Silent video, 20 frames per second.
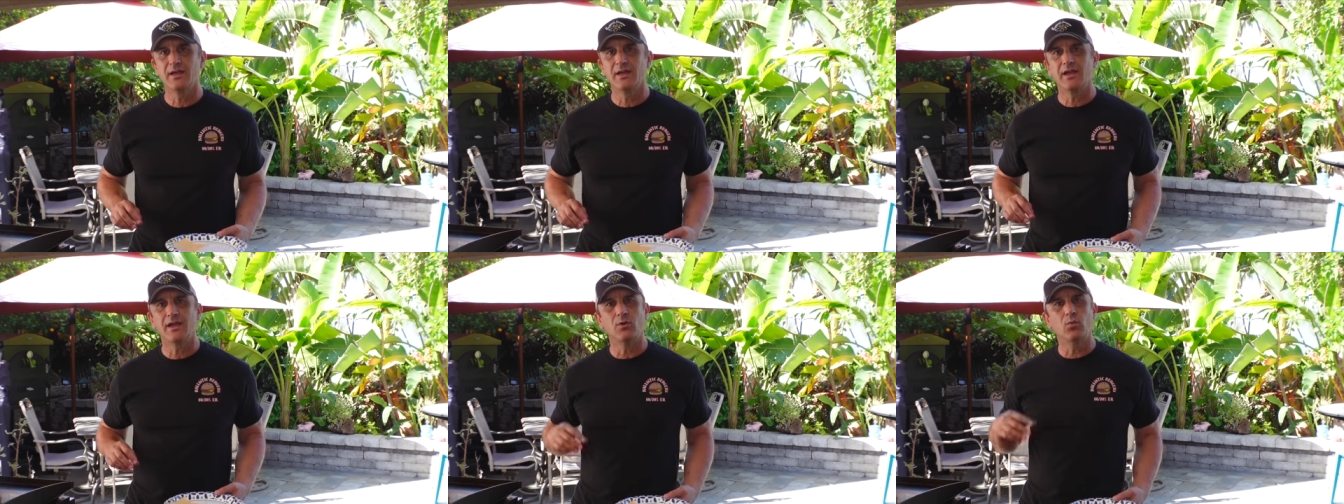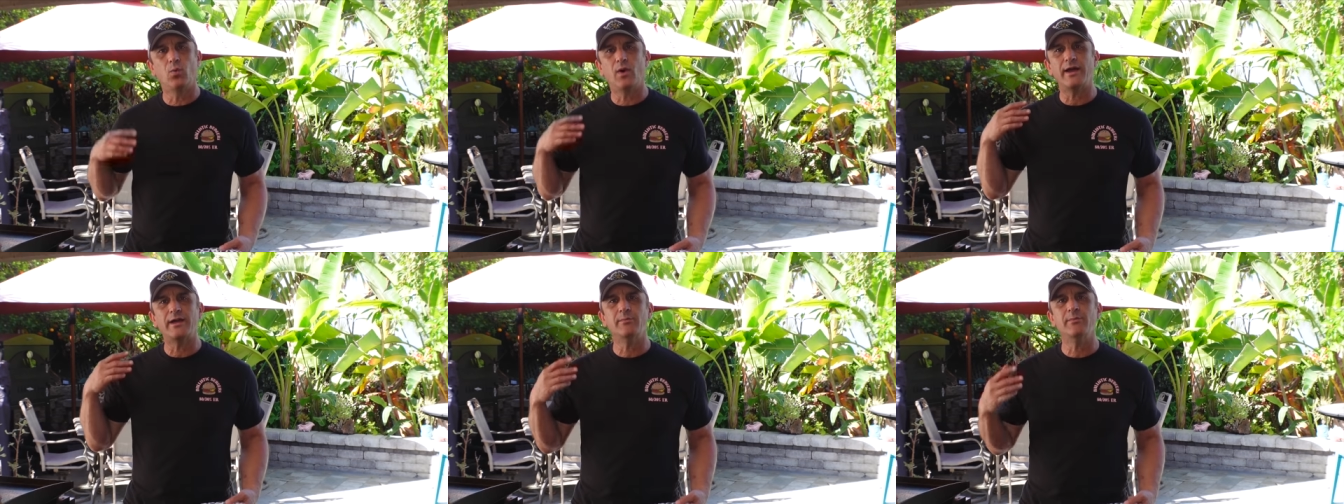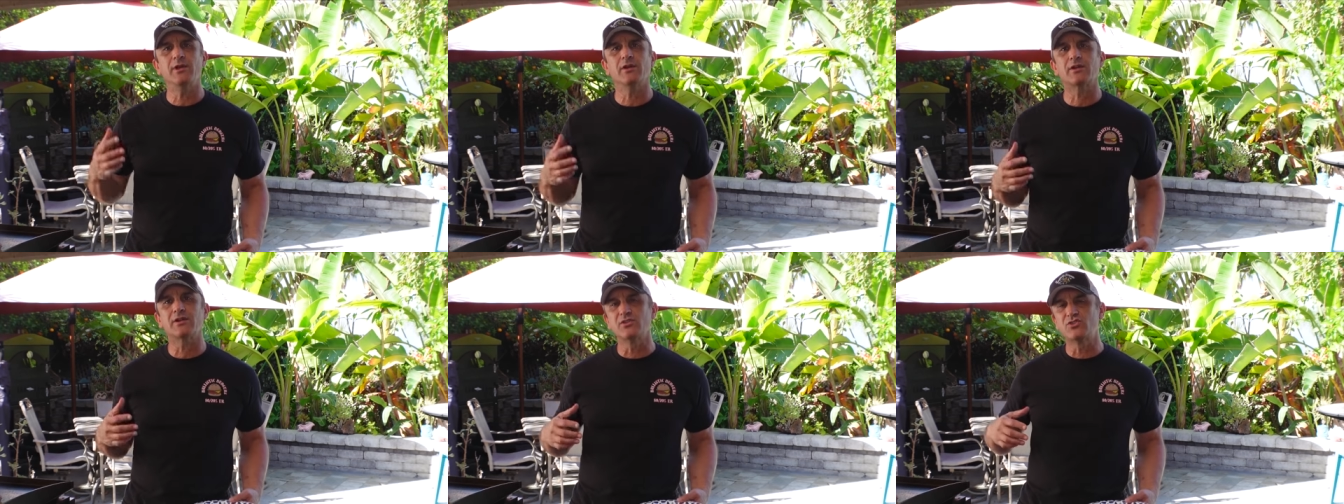And white
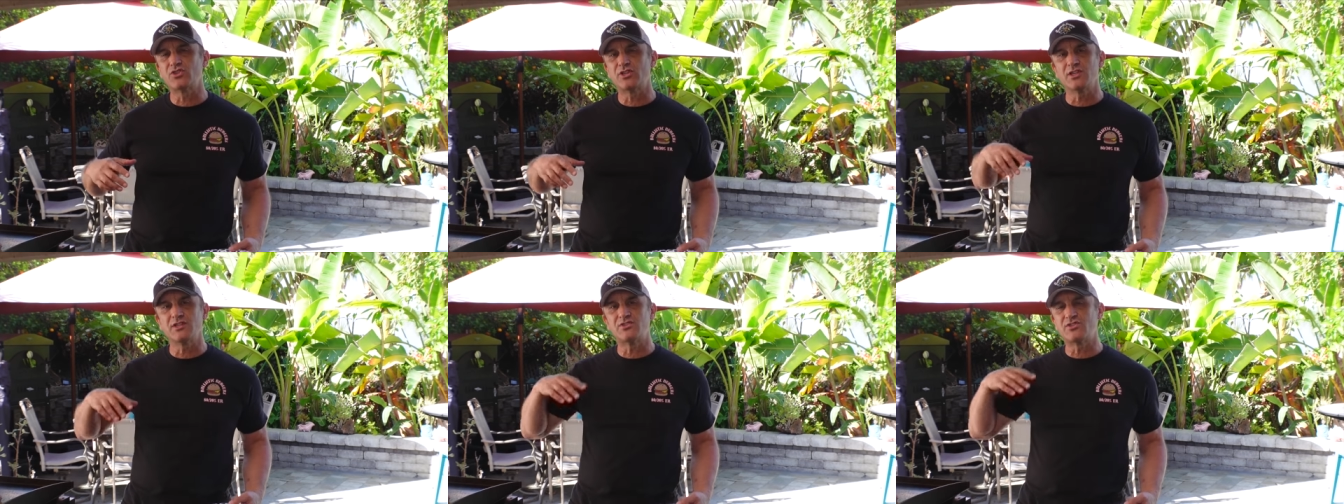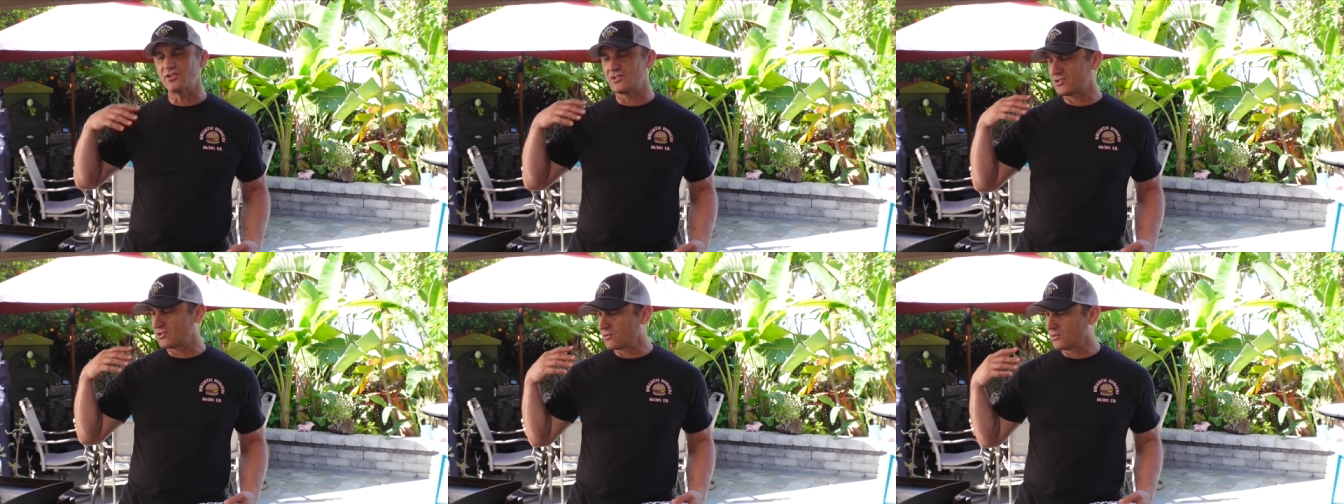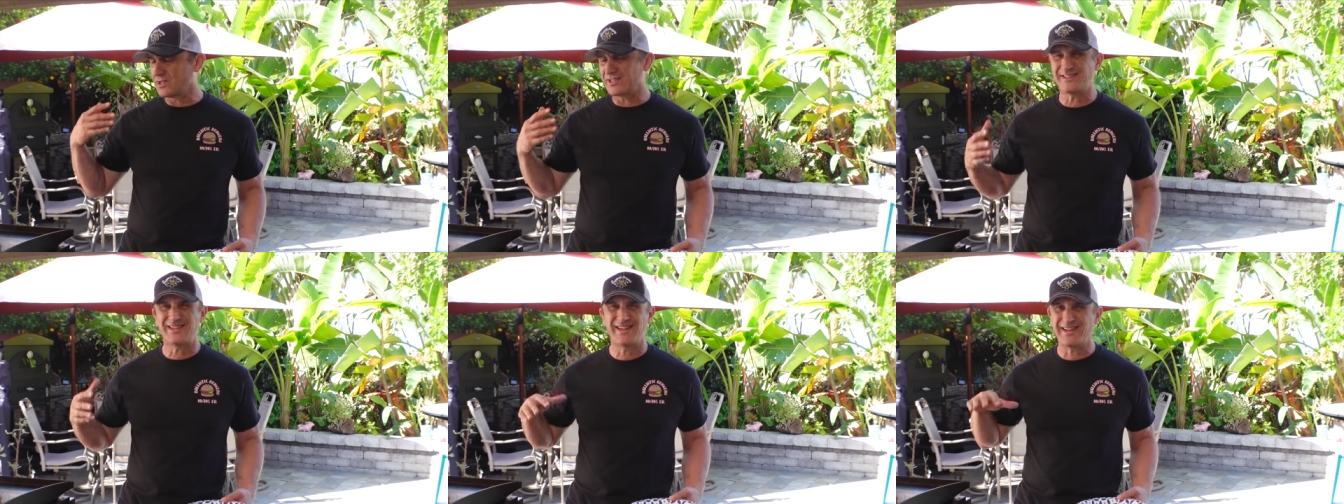American cheese just sort
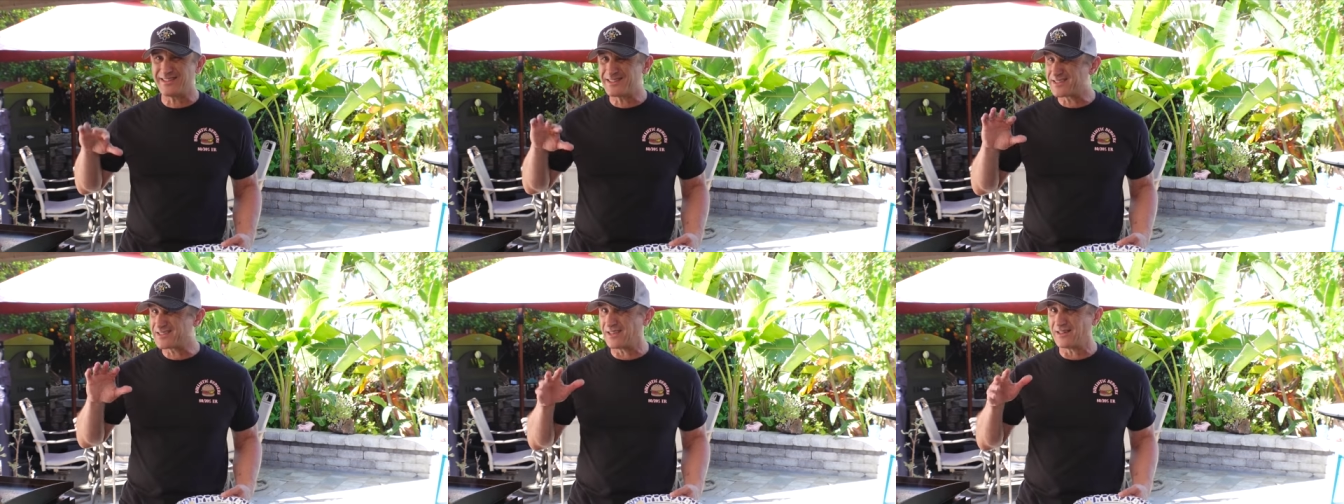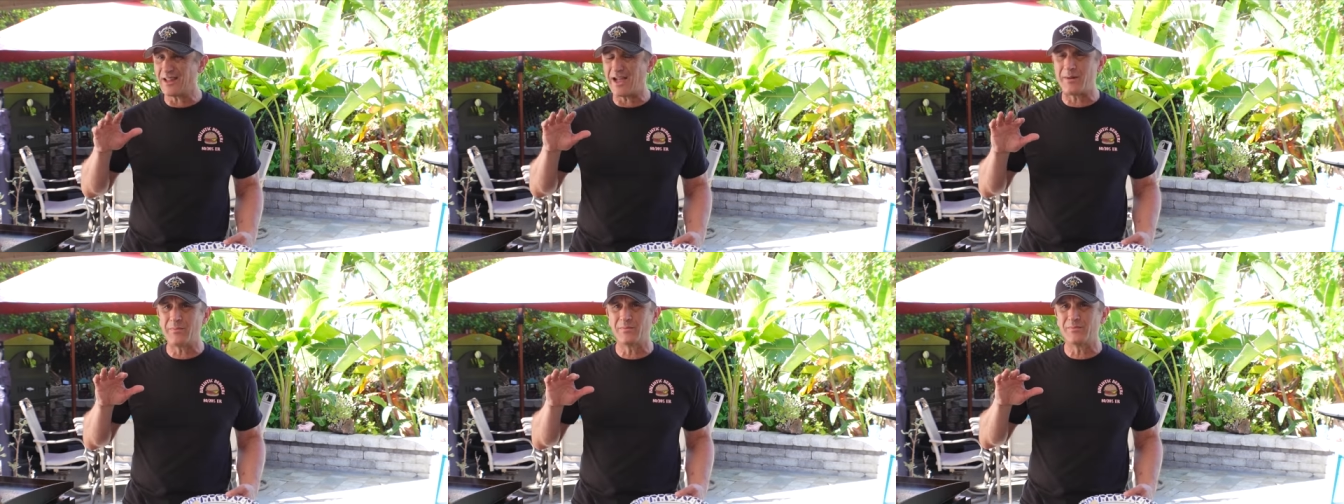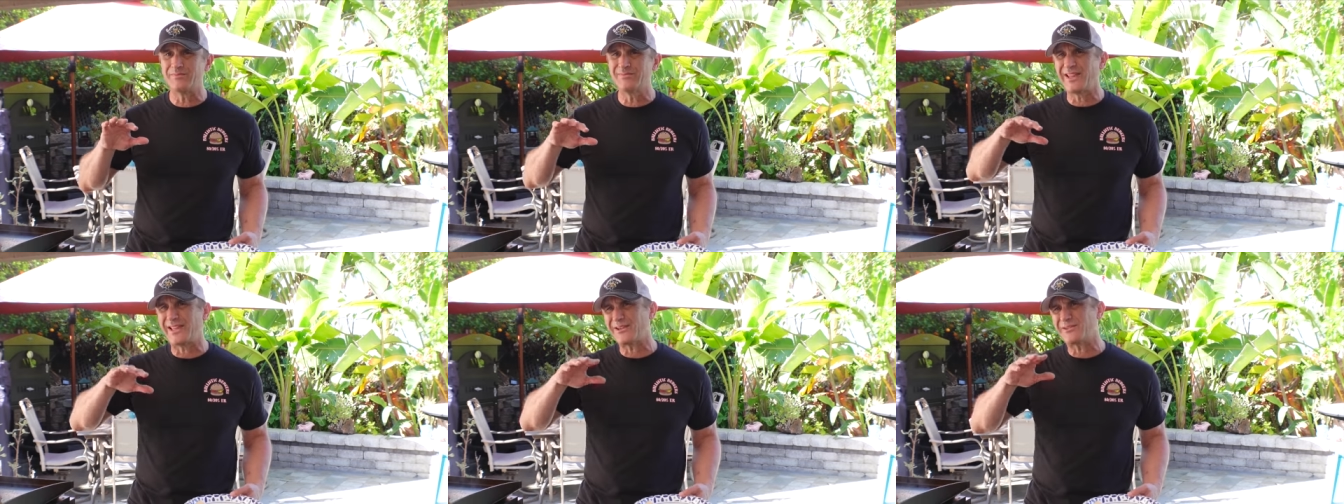of tastes a lot
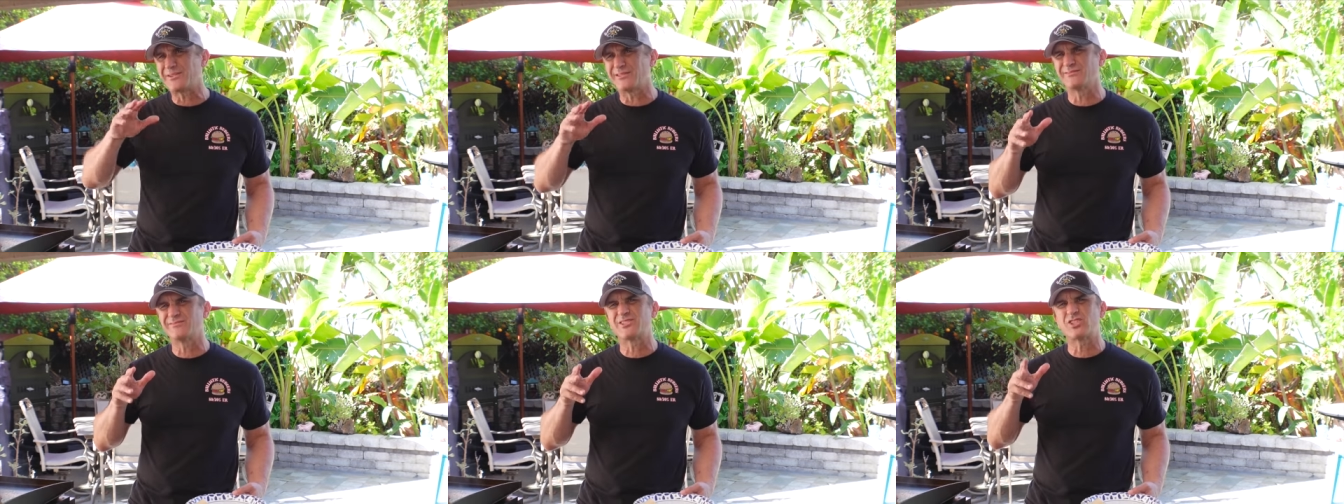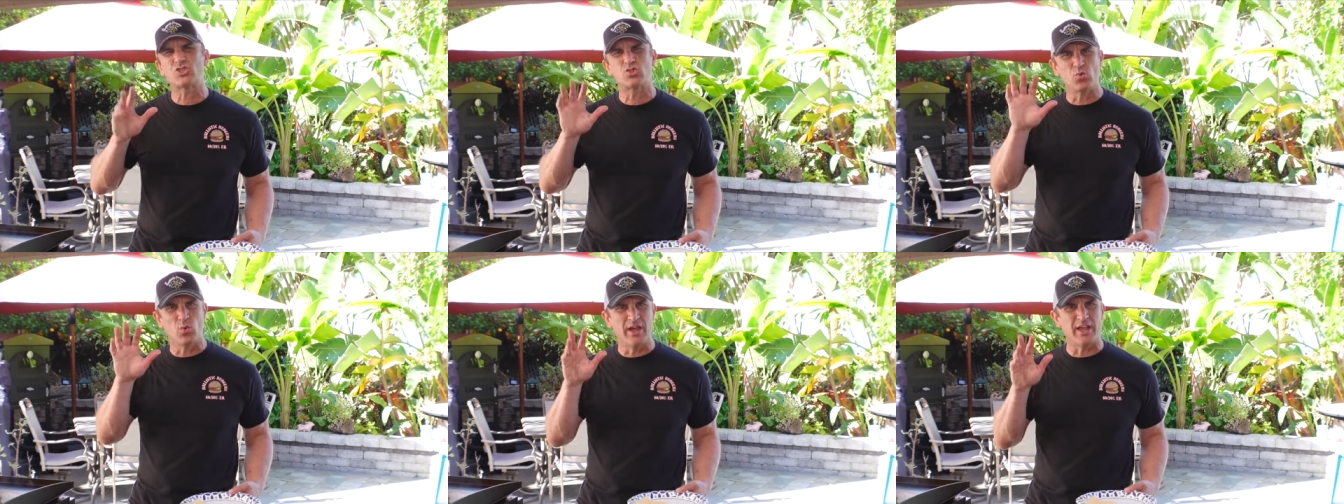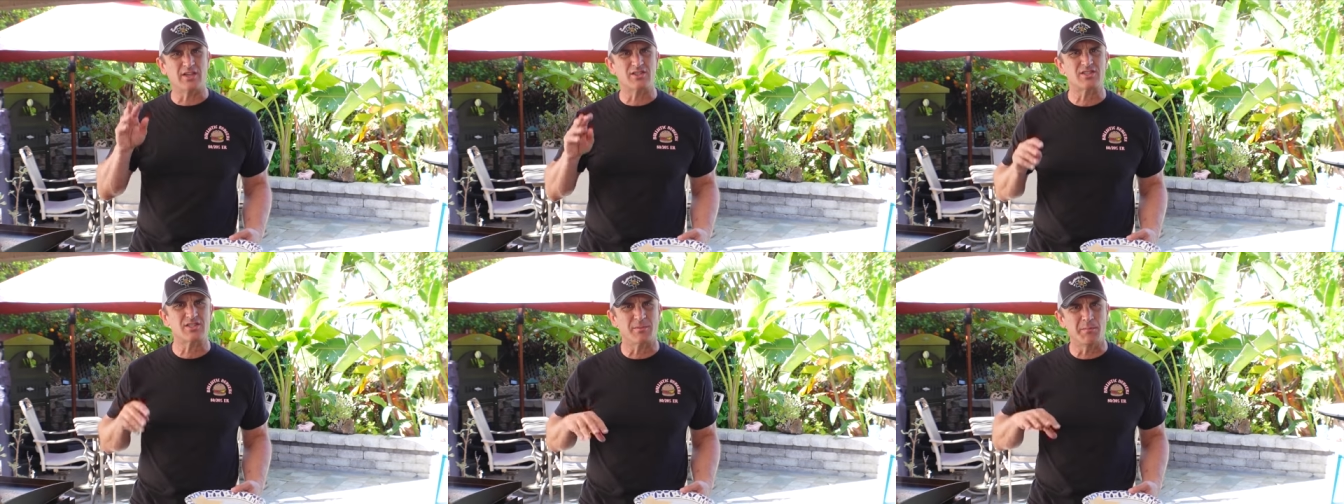like
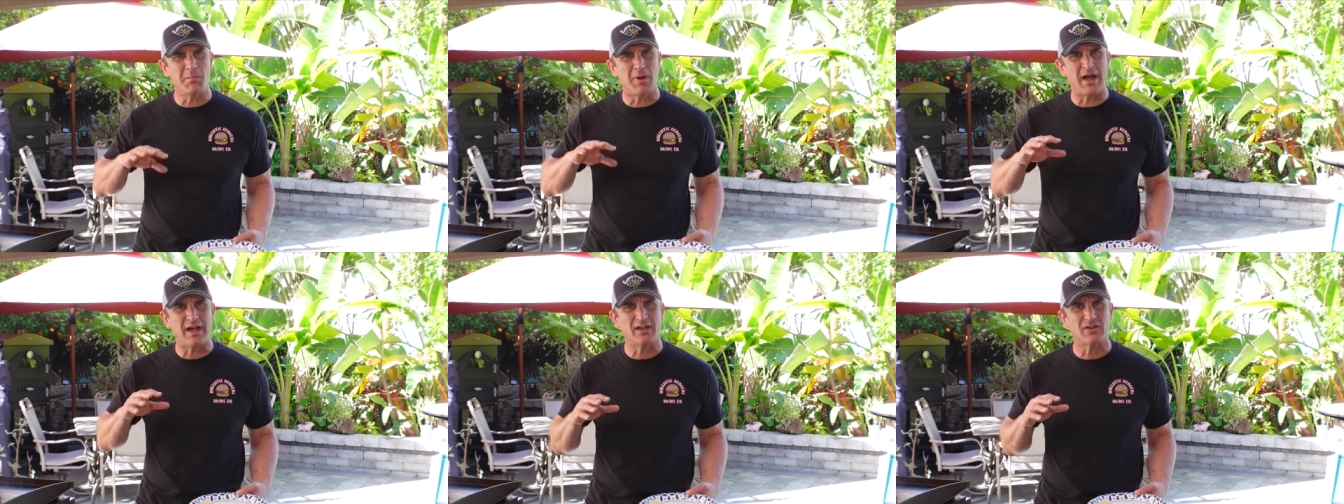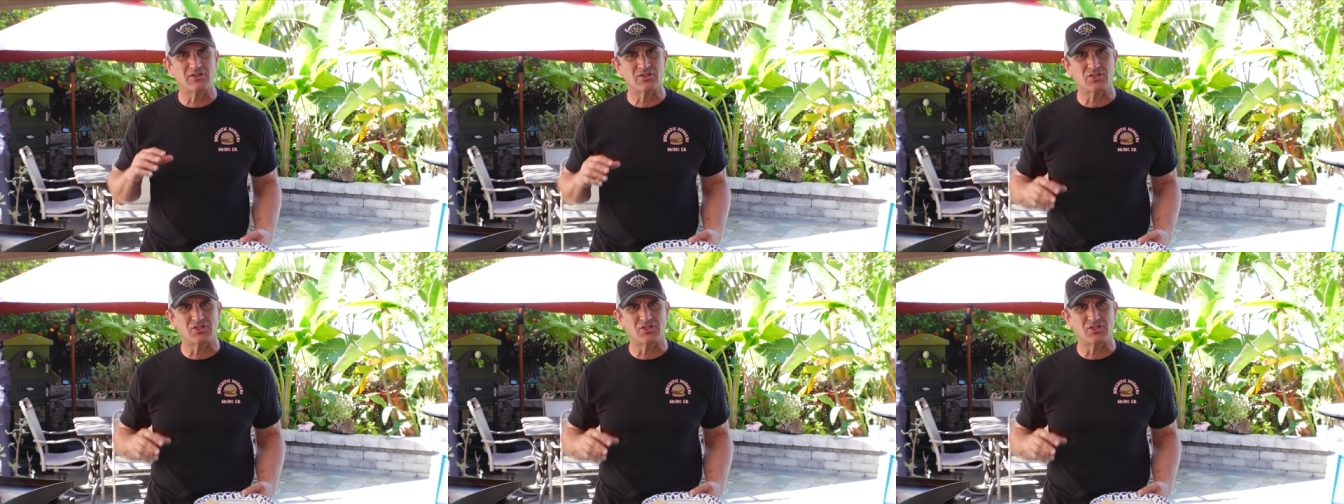Swiss, a mild